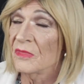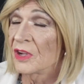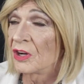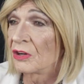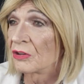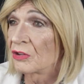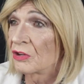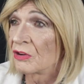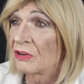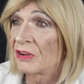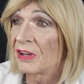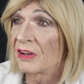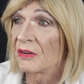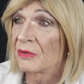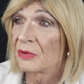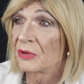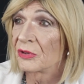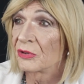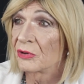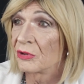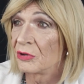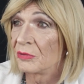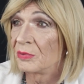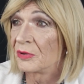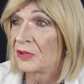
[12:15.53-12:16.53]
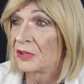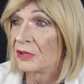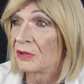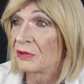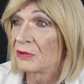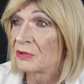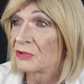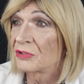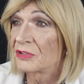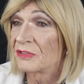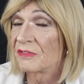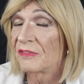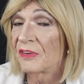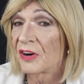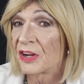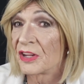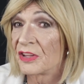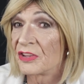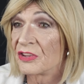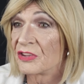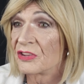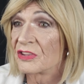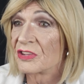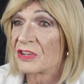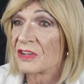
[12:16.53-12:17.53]
I'd gone out with a group of girls,
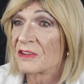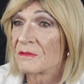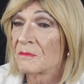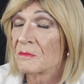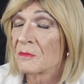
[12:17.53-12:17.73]
friends,